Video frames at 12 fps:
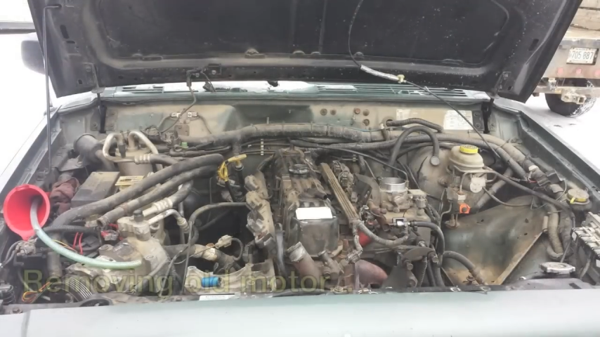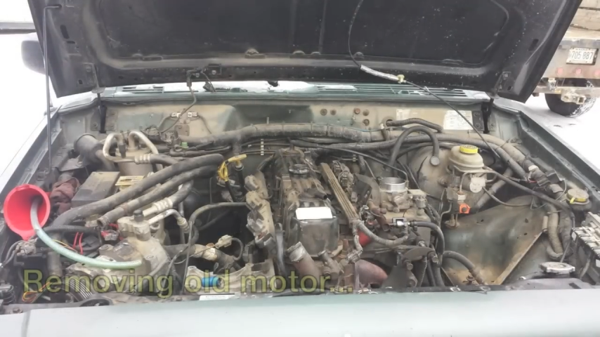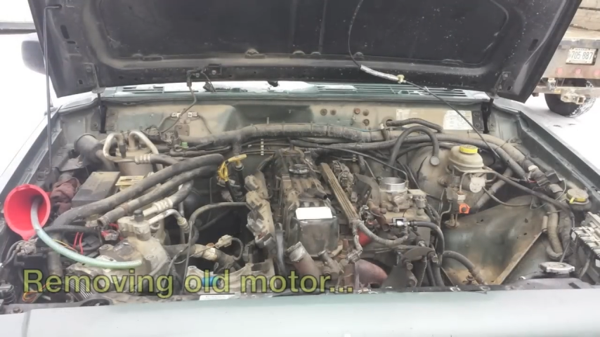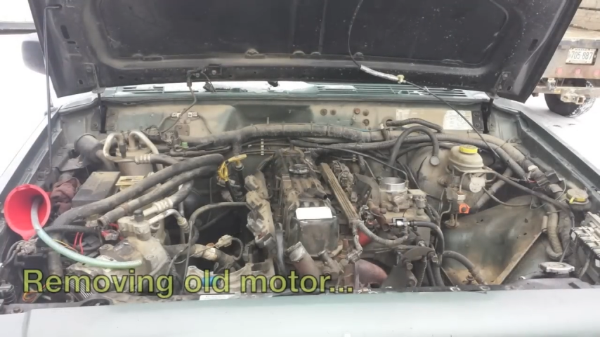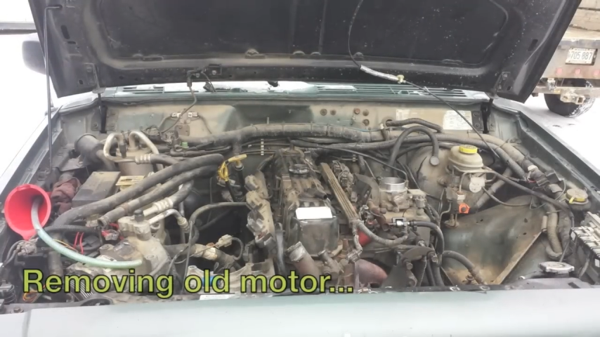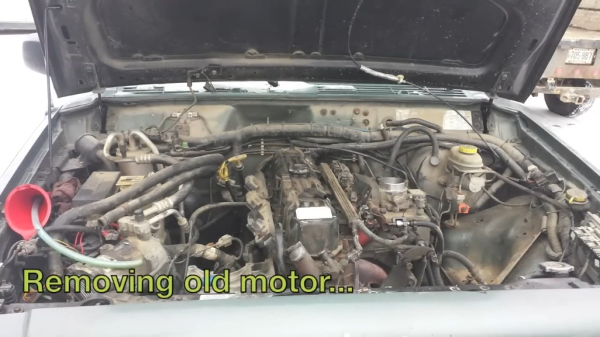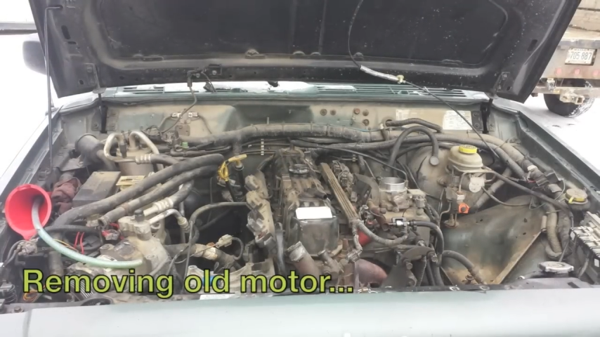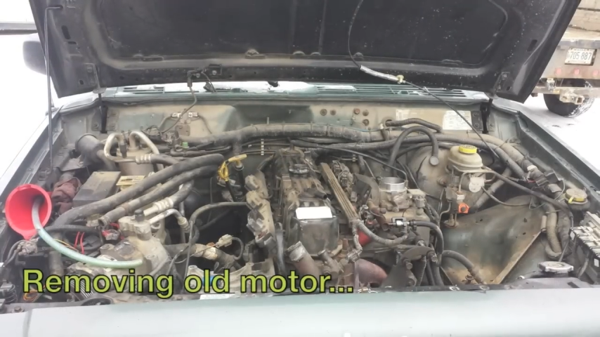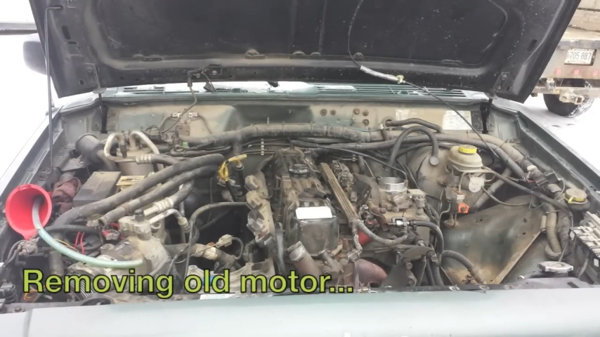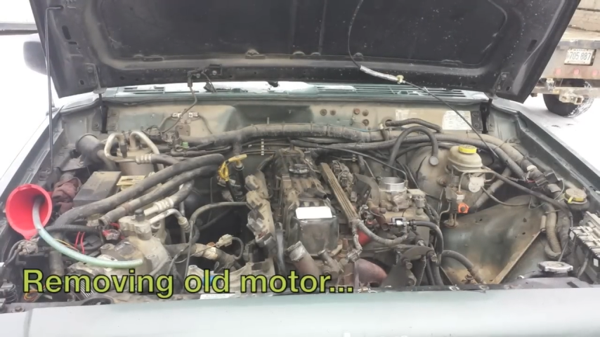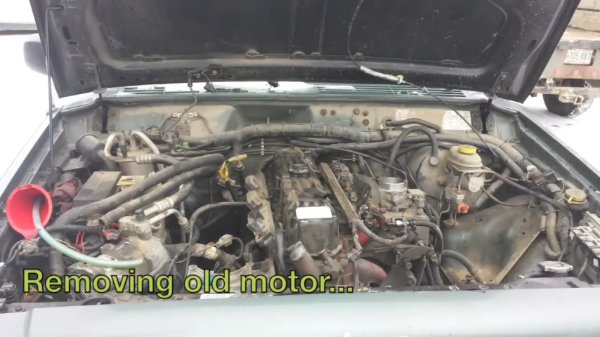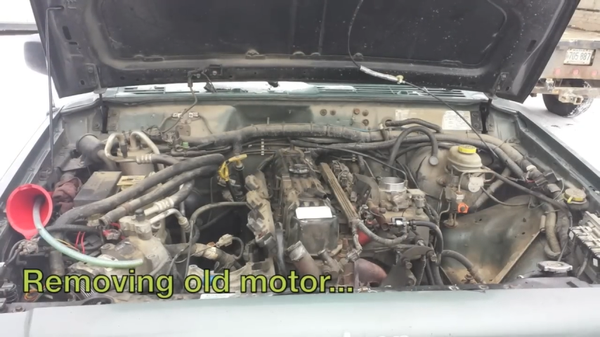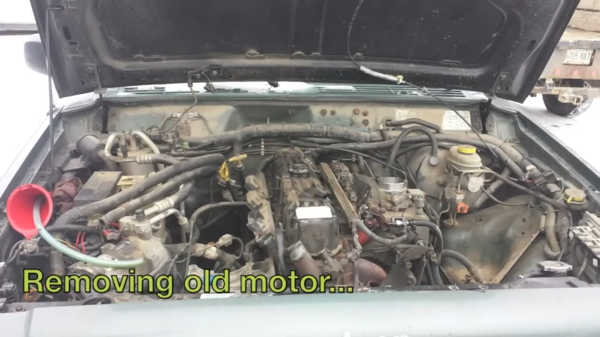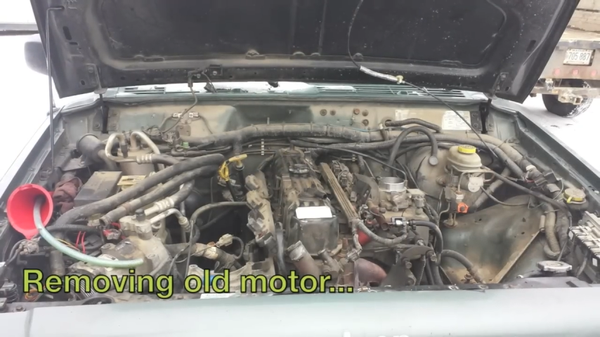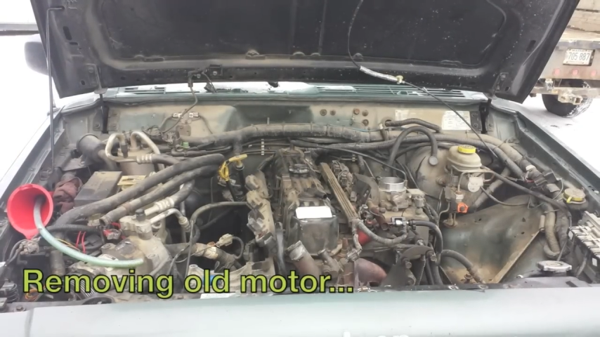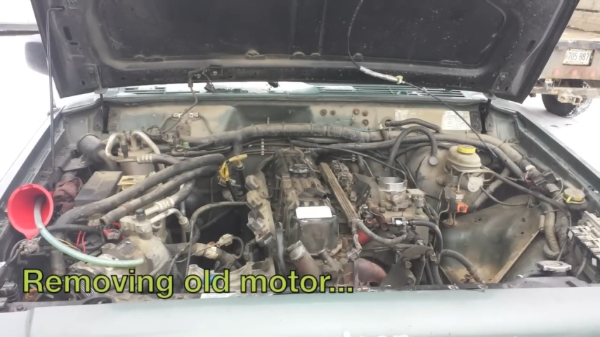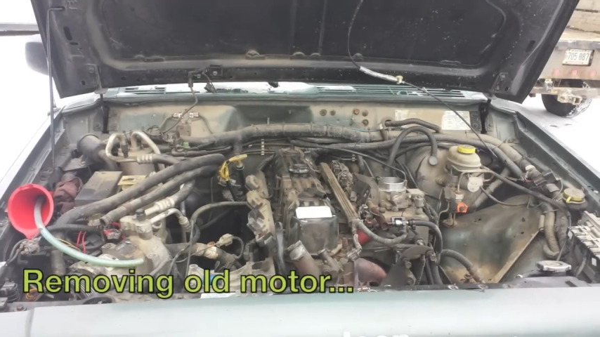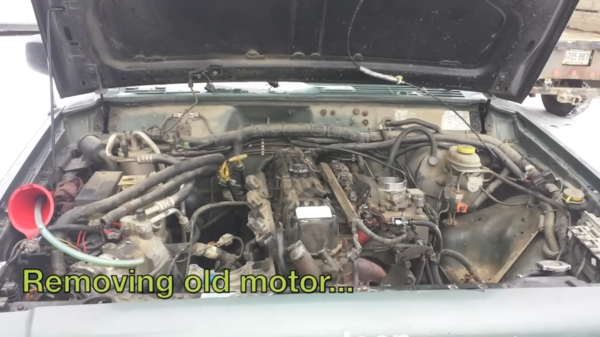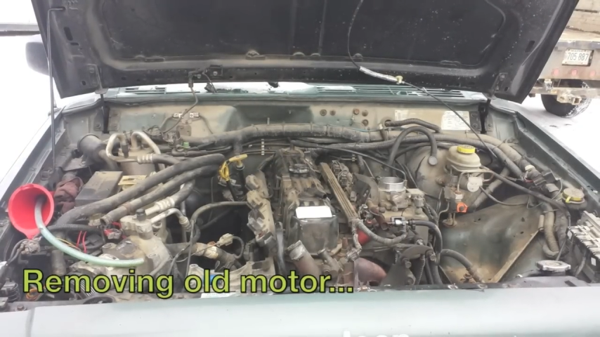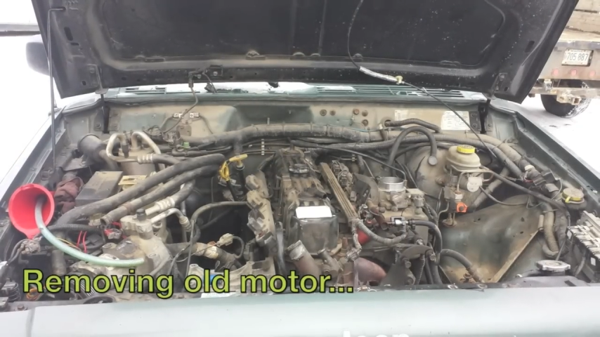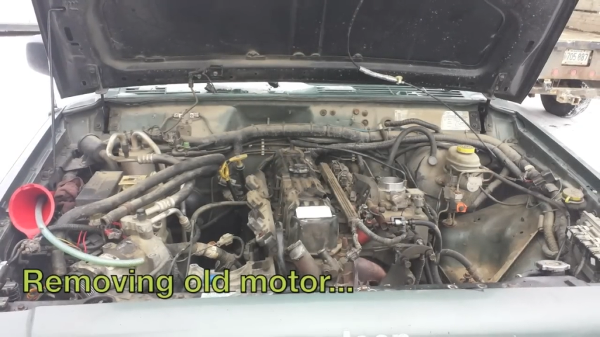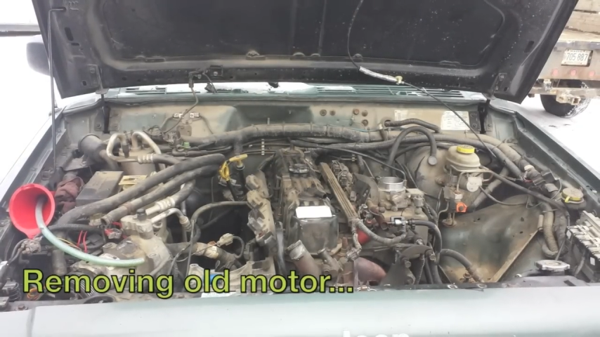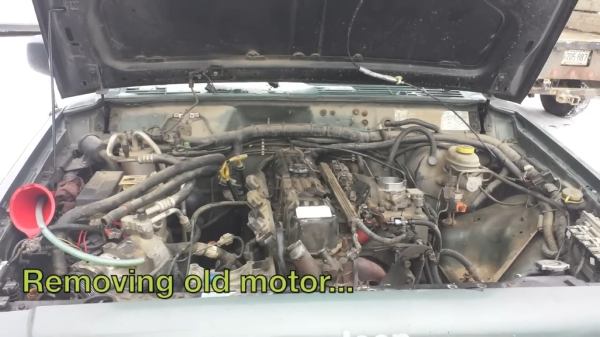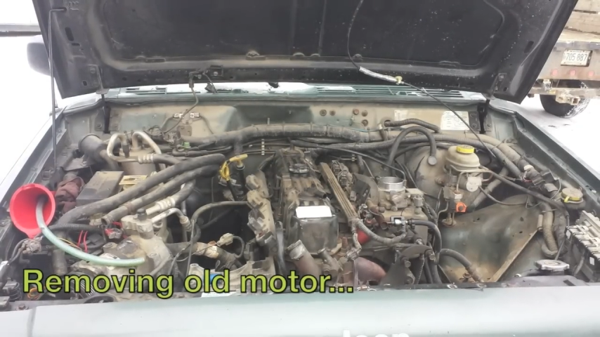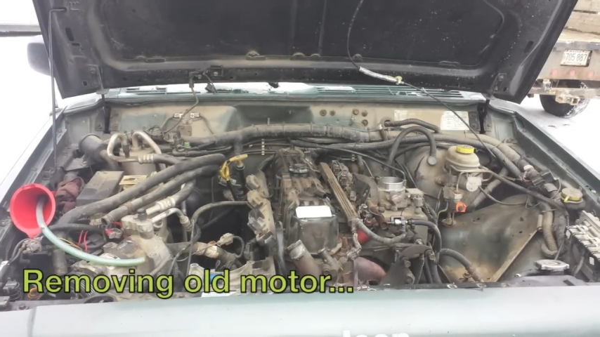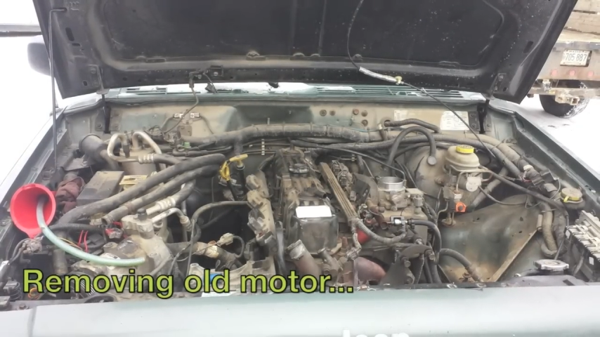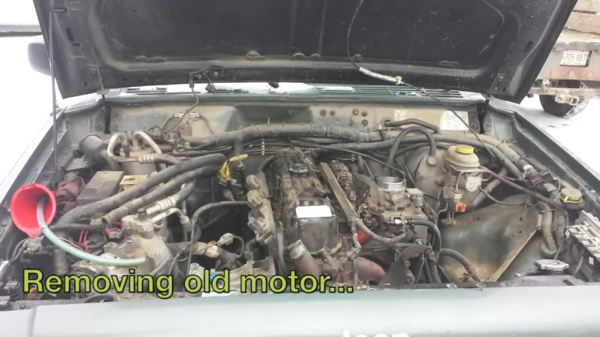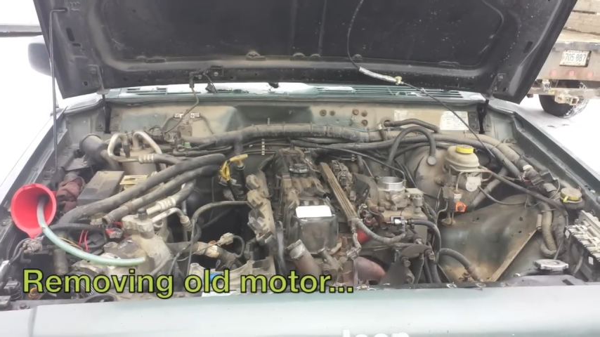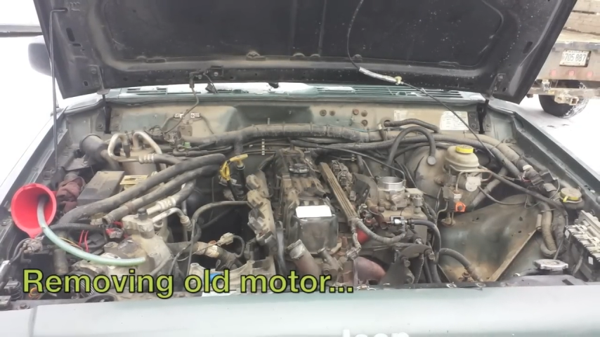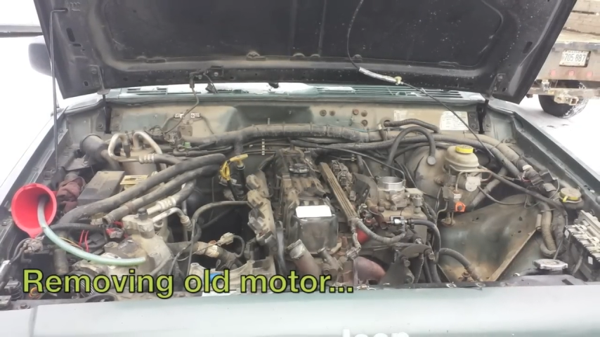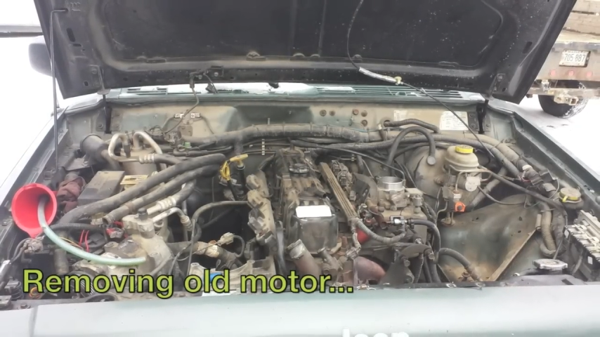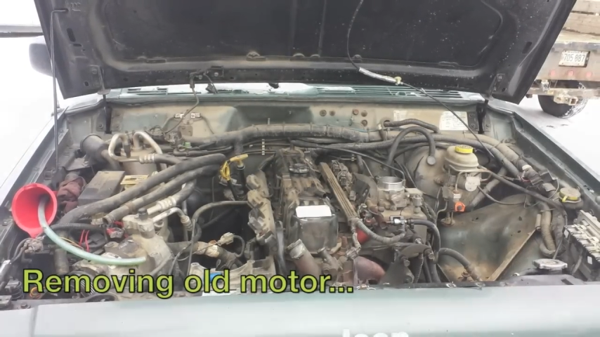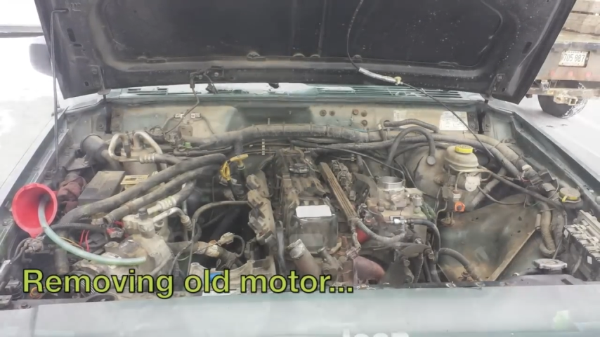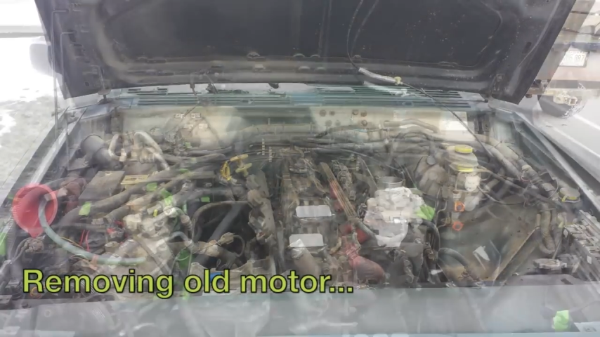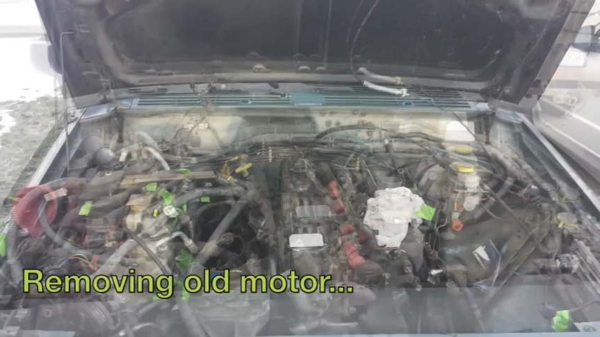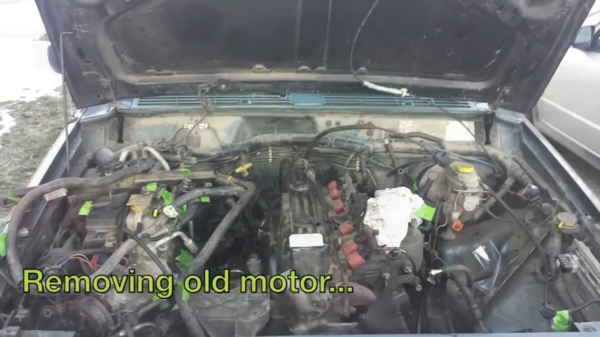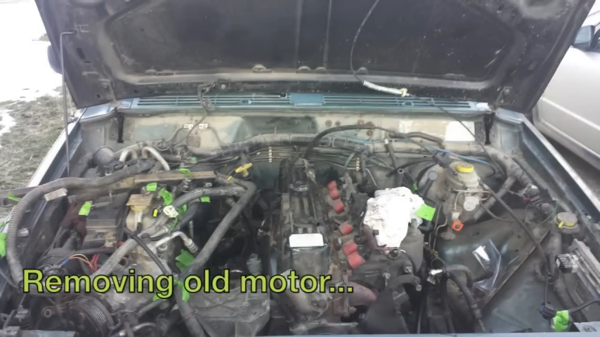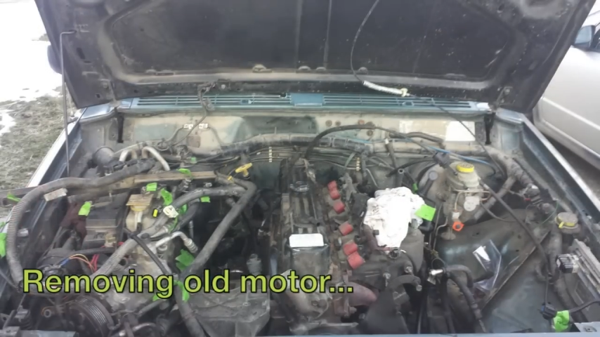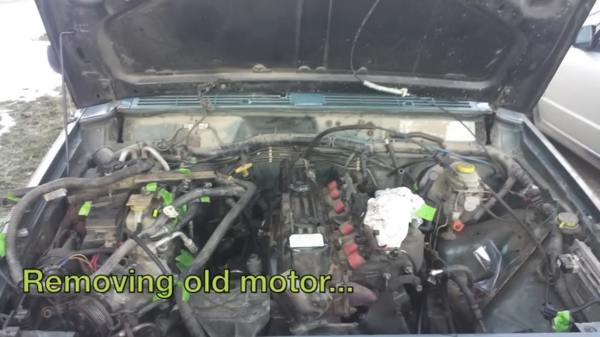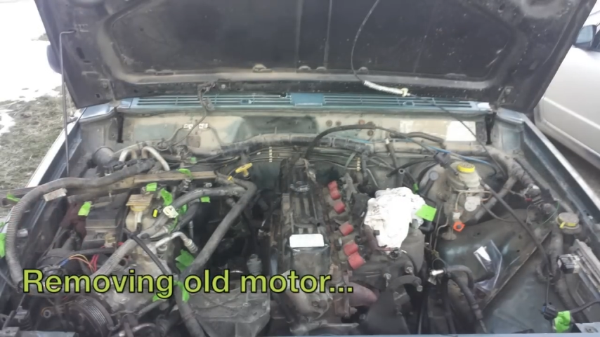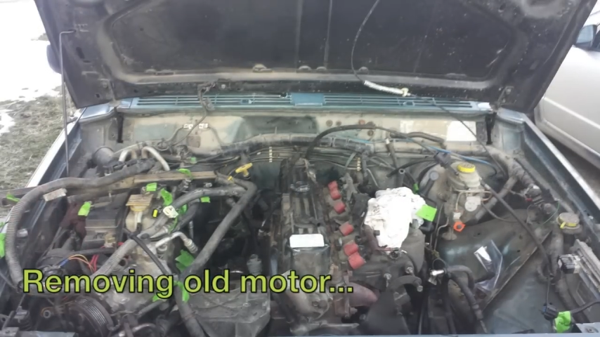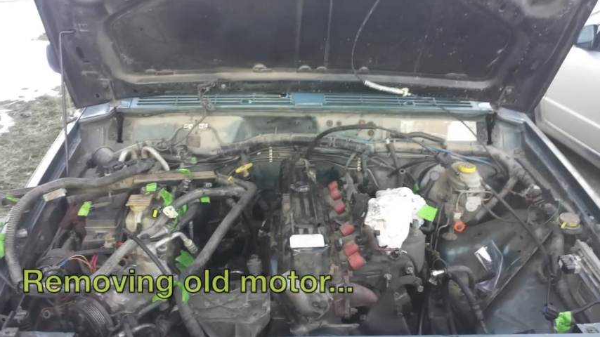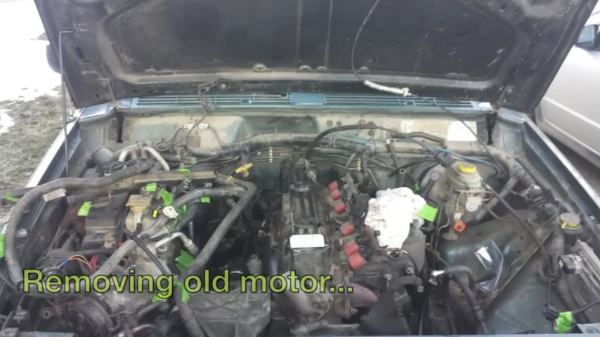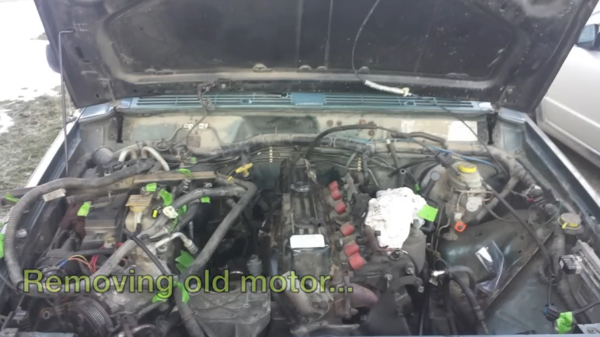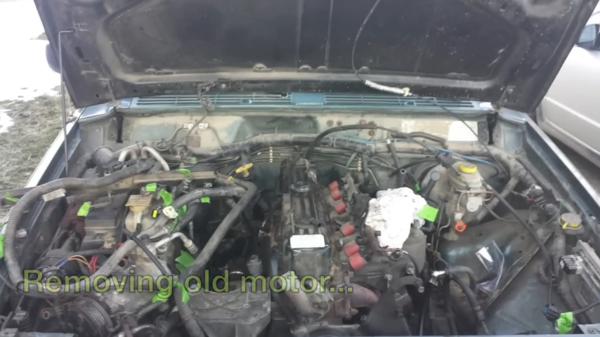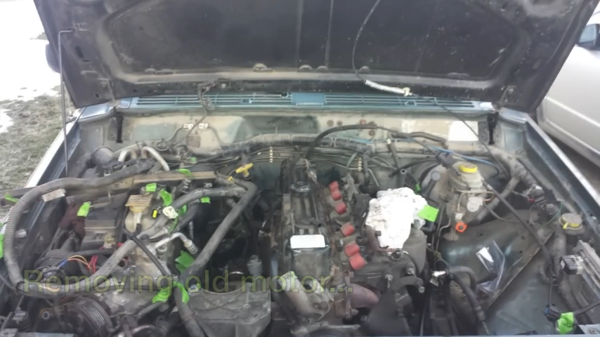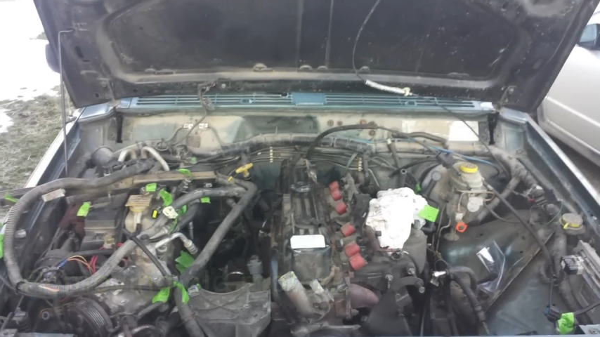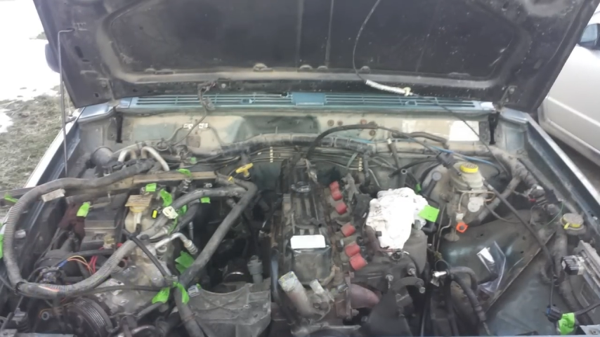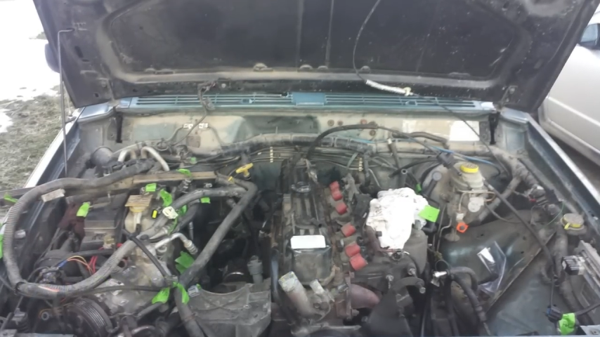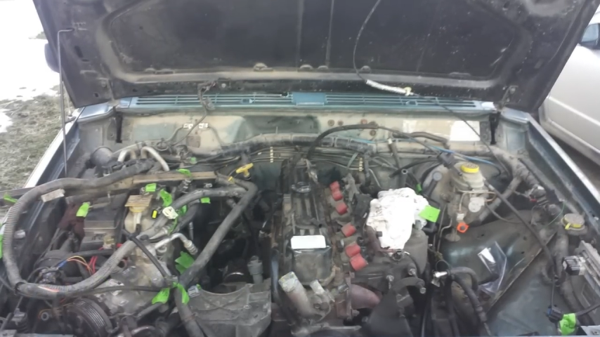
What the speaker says: Nobody's mouth can be seen.